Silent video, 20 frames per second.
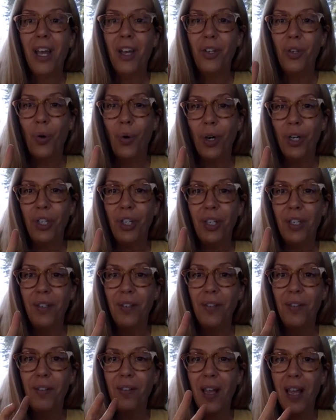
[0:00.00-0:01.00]

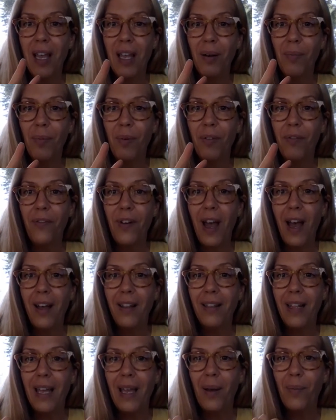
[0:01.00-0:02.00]
Torches, animal
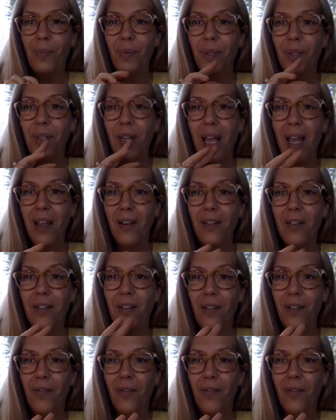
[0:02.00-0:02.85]
fat lamps, and